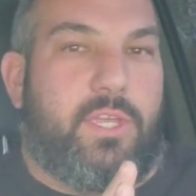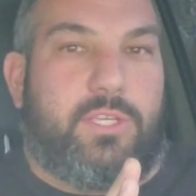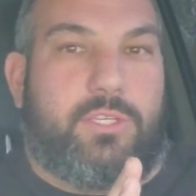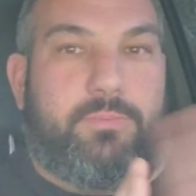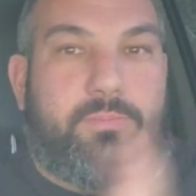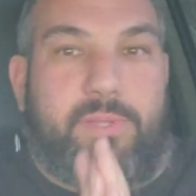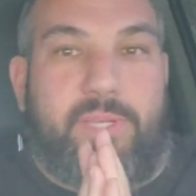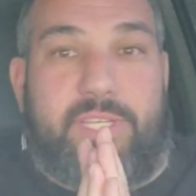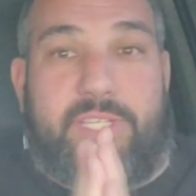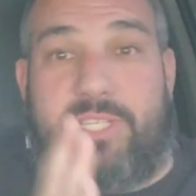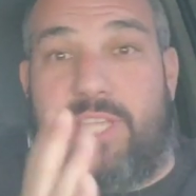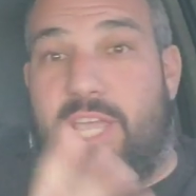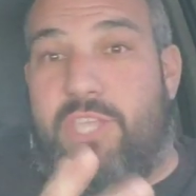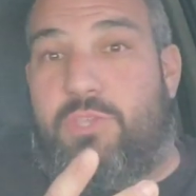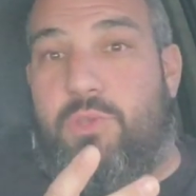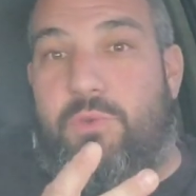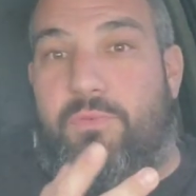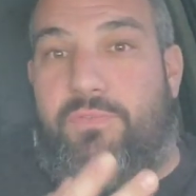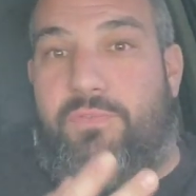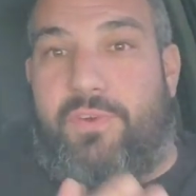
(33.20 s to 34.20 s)
So please stay
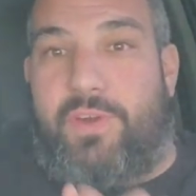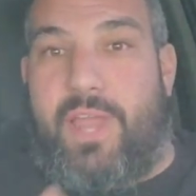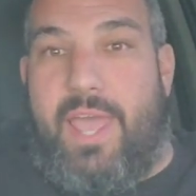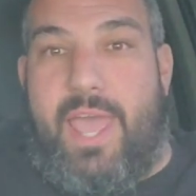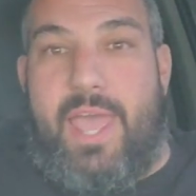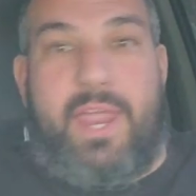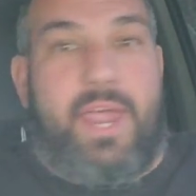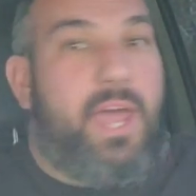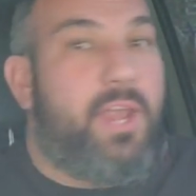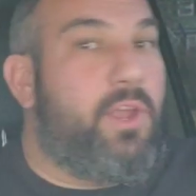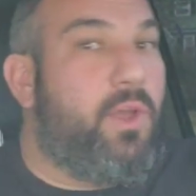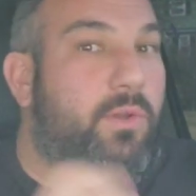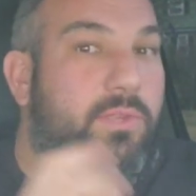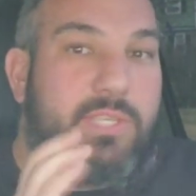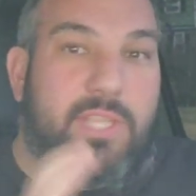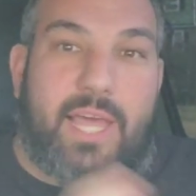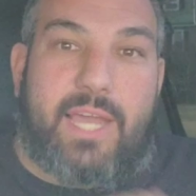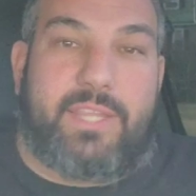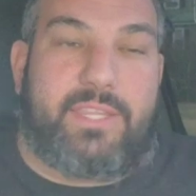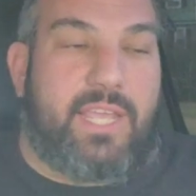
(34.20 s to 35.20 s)
tuned for that. I know it's
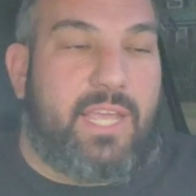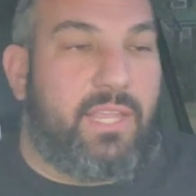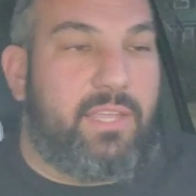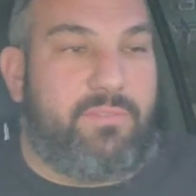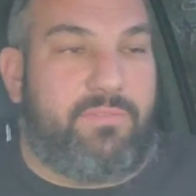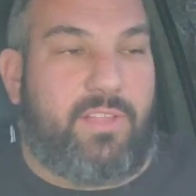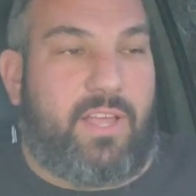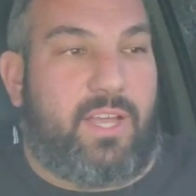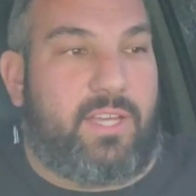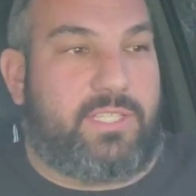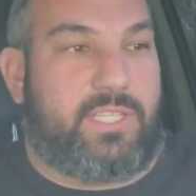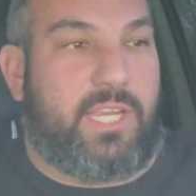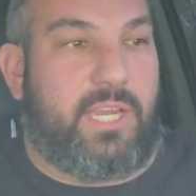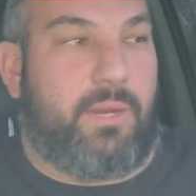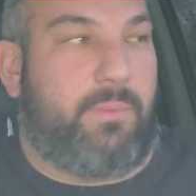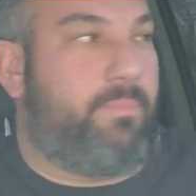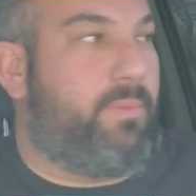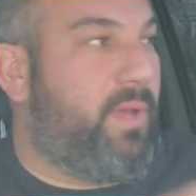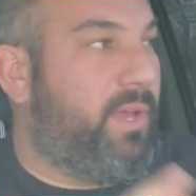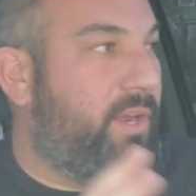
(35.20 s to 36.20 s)
a lot of daily vlogs
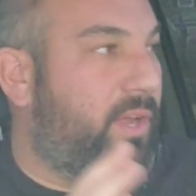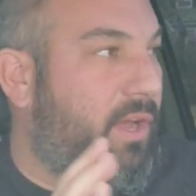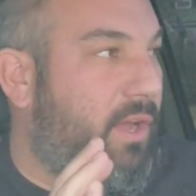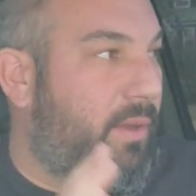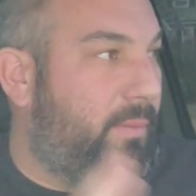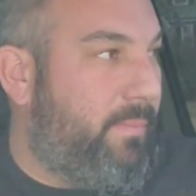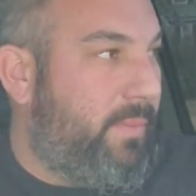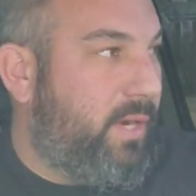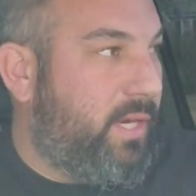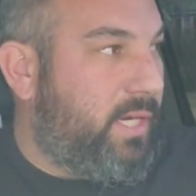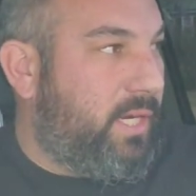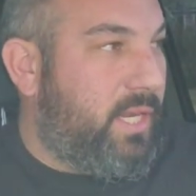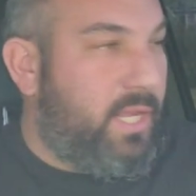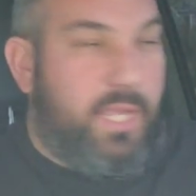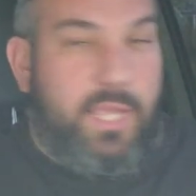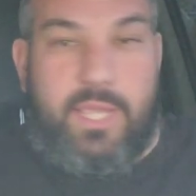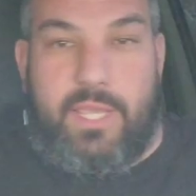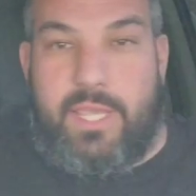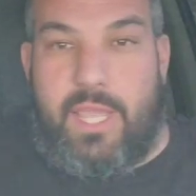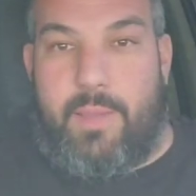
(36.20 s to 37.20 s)
here, but
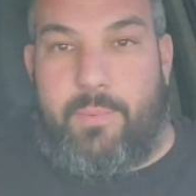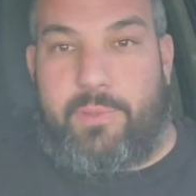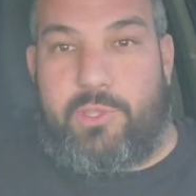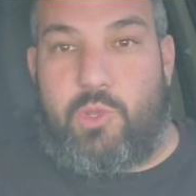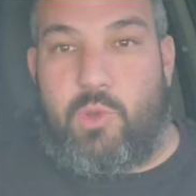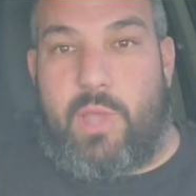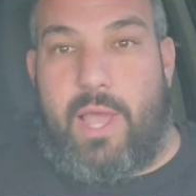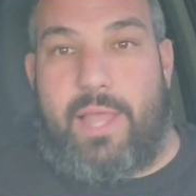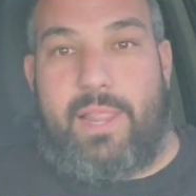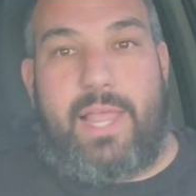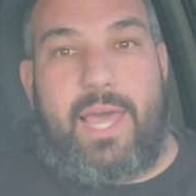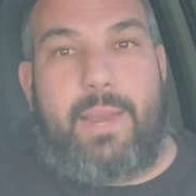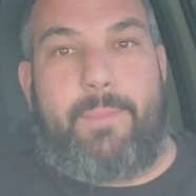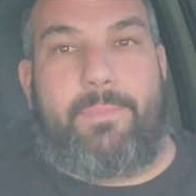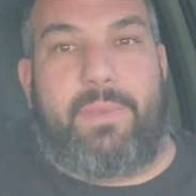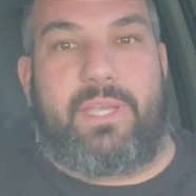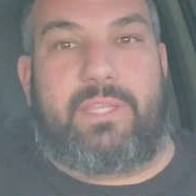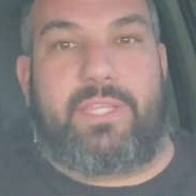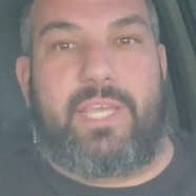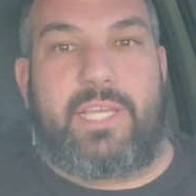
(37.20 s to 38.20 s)
yeah, we do got a lot of
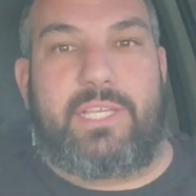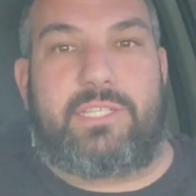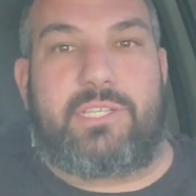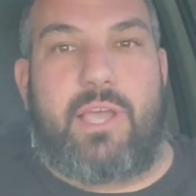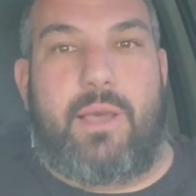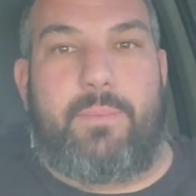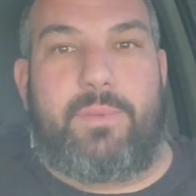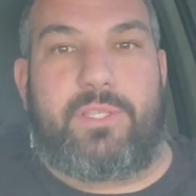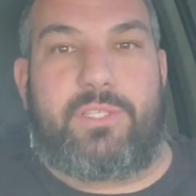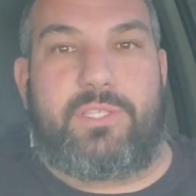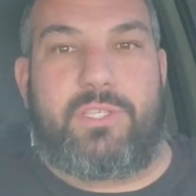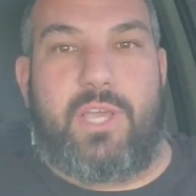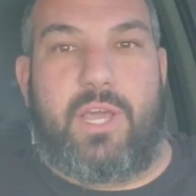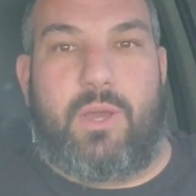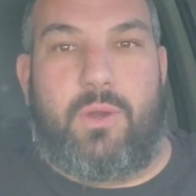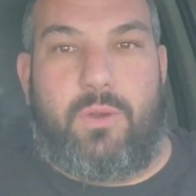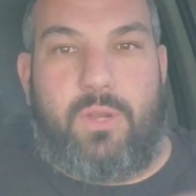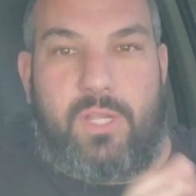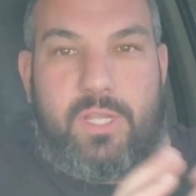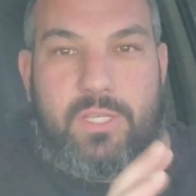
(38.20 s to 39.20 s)
big things coming.
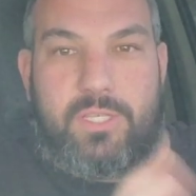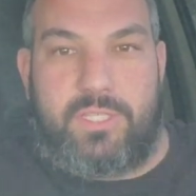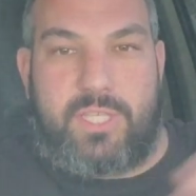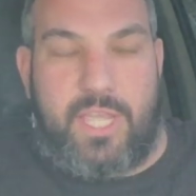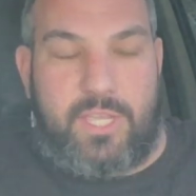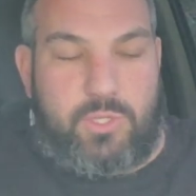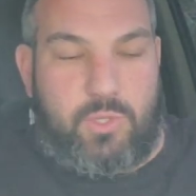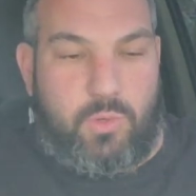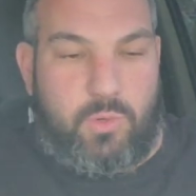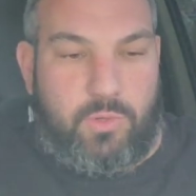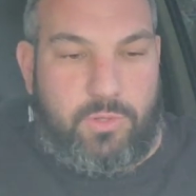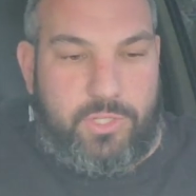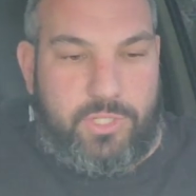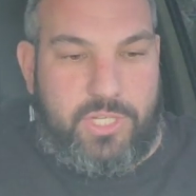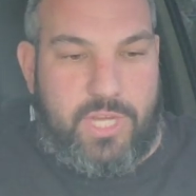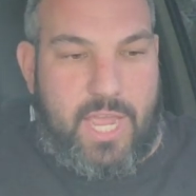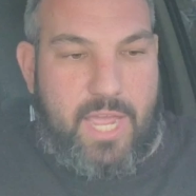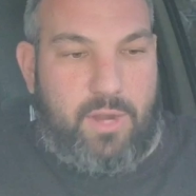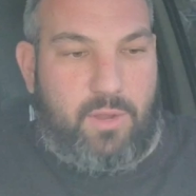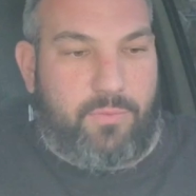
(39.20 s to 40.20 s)
So stay tuned on the
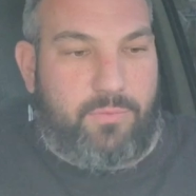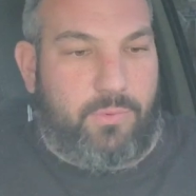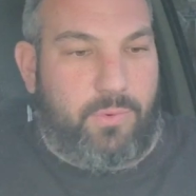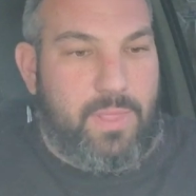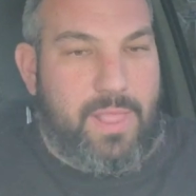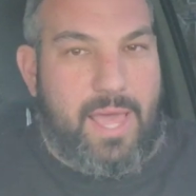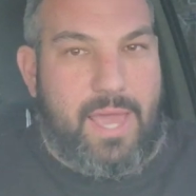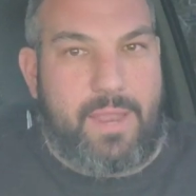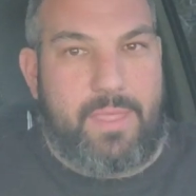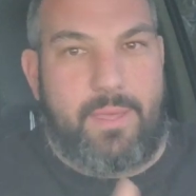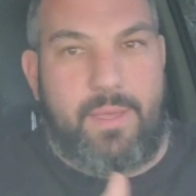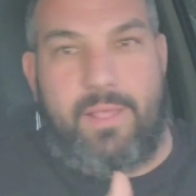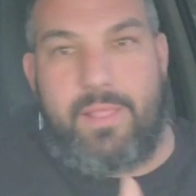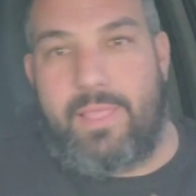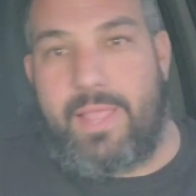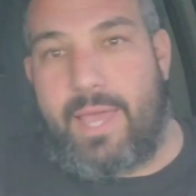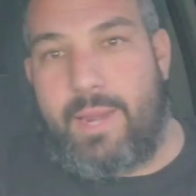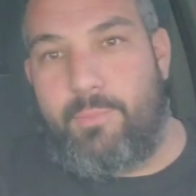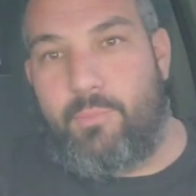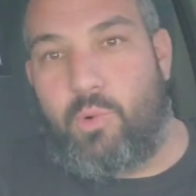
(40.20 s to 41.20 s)
channel for a lot
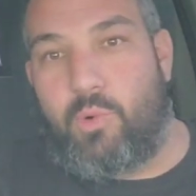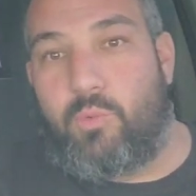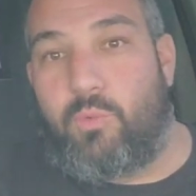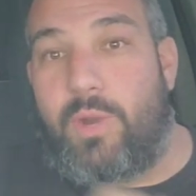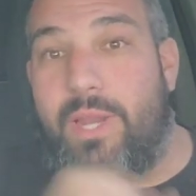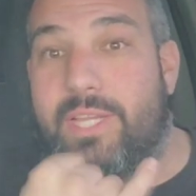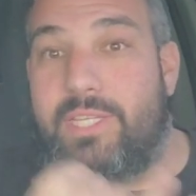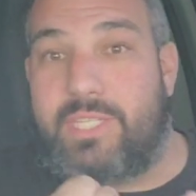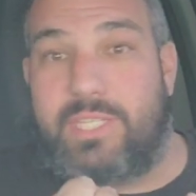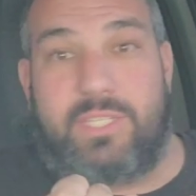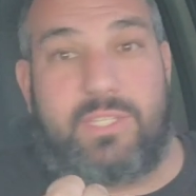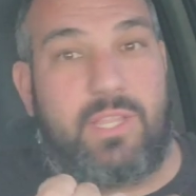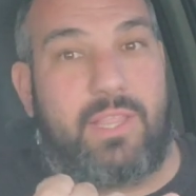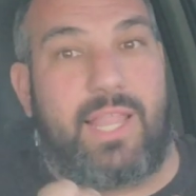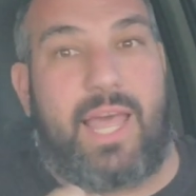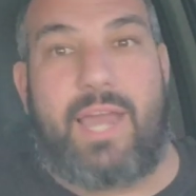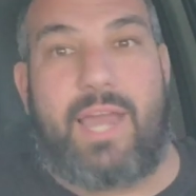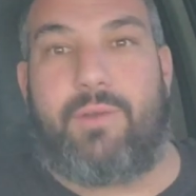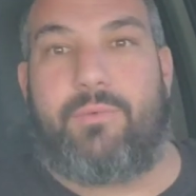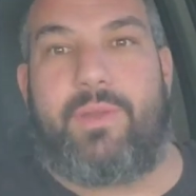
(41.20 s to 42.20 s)

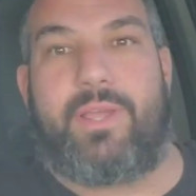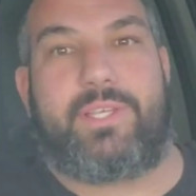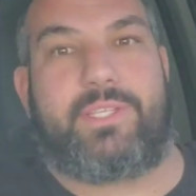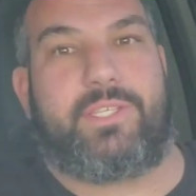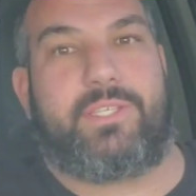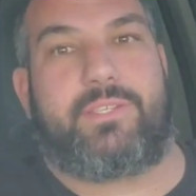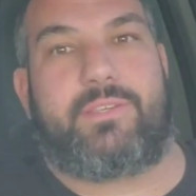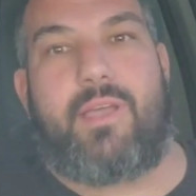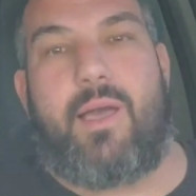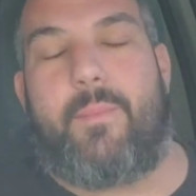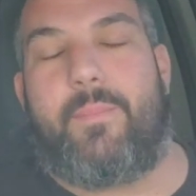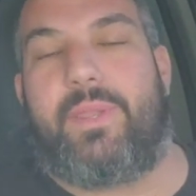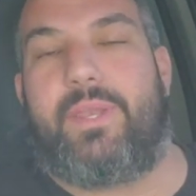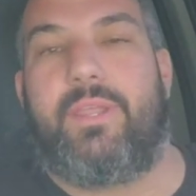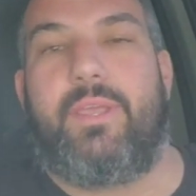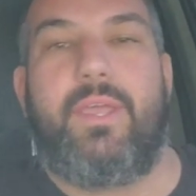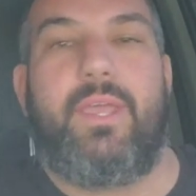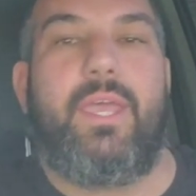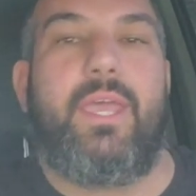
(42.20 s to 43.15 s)
of racing's coming.